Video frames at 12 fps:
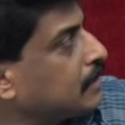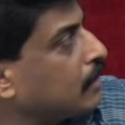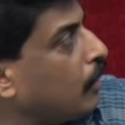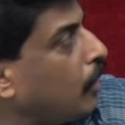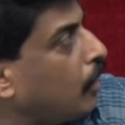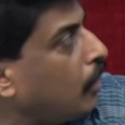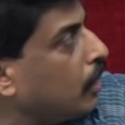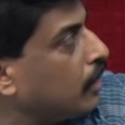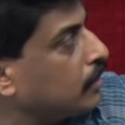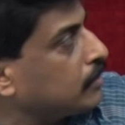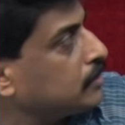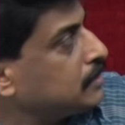
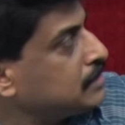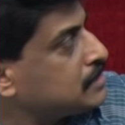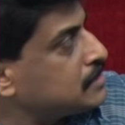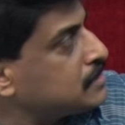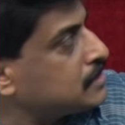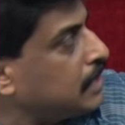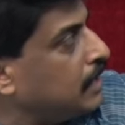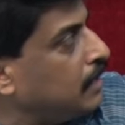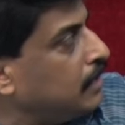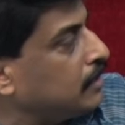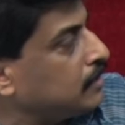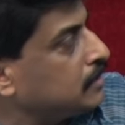call,
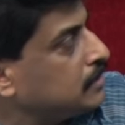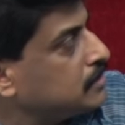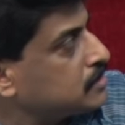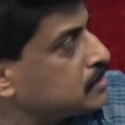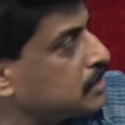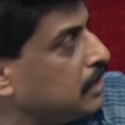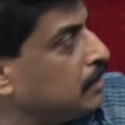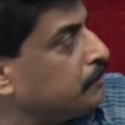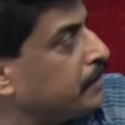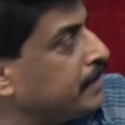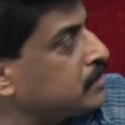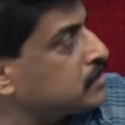cell, sil,
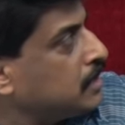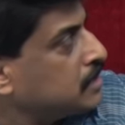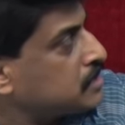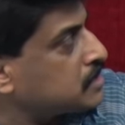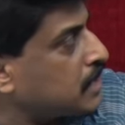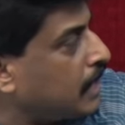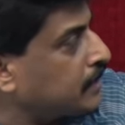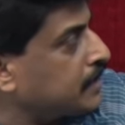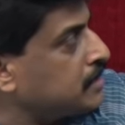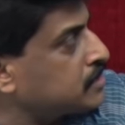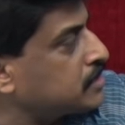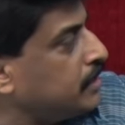means
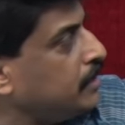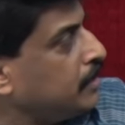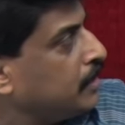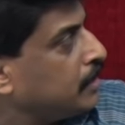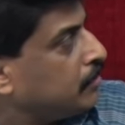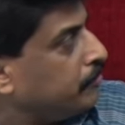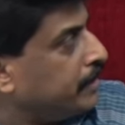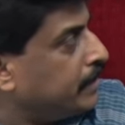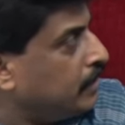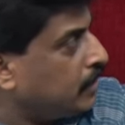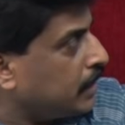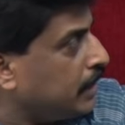starting C,
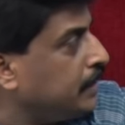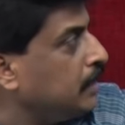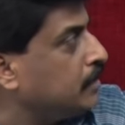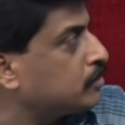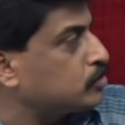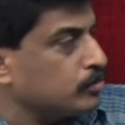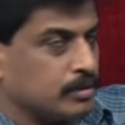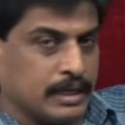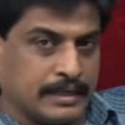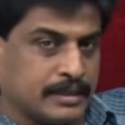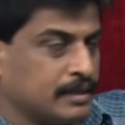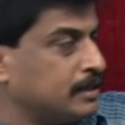middle any
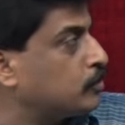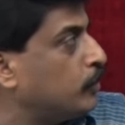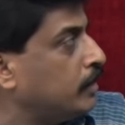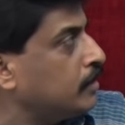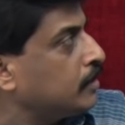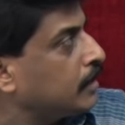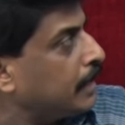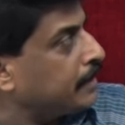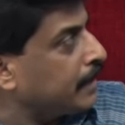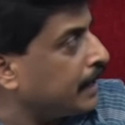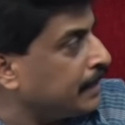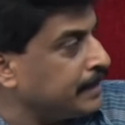letter that one
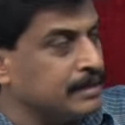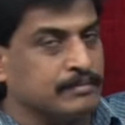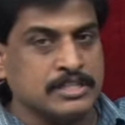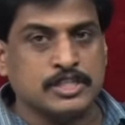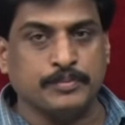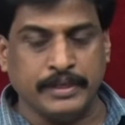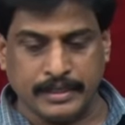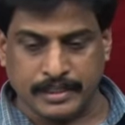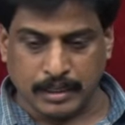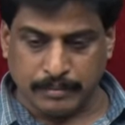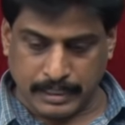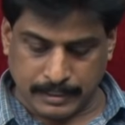and ending must be
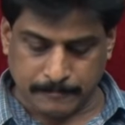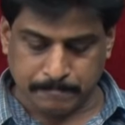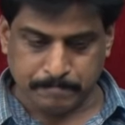double L.